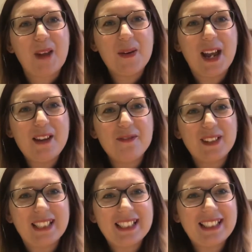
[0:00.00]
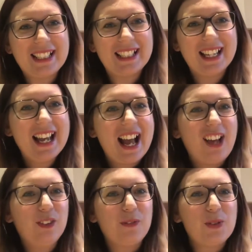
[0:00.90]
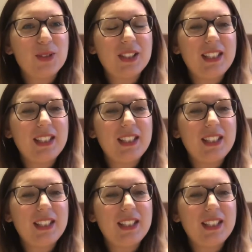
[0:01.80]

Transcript: Okay, fantastic. I look forward to